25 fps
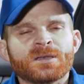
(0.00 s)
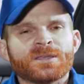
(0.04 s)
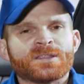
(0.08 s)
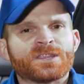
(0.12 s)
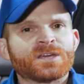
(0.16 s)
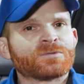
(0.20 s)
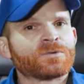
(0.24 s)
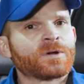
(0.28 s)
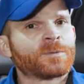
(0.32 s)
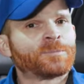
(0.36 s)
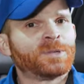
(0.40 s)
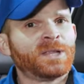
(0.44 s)

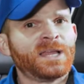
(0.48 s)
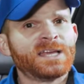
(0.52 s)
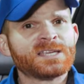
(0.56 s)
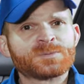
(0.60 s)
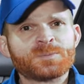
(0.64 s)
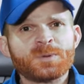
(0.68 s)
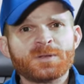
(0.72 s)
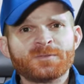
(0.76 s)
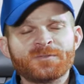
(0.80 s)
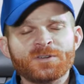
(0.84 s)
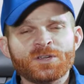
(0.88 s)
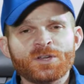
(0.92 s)
The
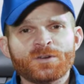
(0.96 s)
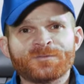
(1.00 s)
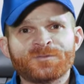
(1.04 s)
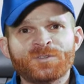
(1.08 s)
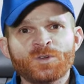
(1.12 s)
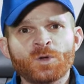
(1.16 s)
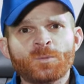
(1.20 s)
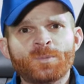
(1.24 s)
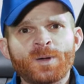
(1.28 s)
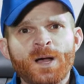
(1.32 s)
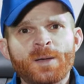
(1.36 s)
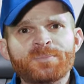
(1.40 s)
replacement for your
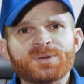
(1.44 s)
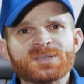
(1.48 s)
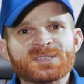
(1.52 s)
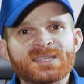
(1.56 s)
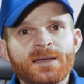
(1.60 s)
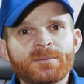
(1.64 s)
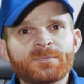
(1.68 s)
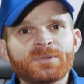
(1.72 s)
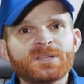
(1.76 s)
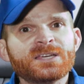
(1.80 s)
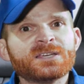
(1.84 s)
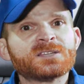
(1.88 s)
fuel pump
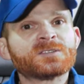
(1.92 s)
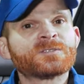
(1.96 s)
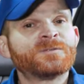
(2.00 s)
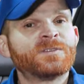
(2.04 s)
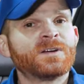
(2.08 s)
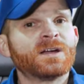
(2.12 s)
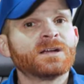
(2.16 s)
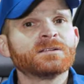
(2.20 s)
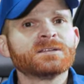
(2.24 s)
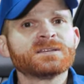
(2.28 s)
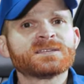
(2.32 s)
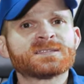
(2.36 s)
assembly is
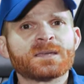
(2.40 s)
fairly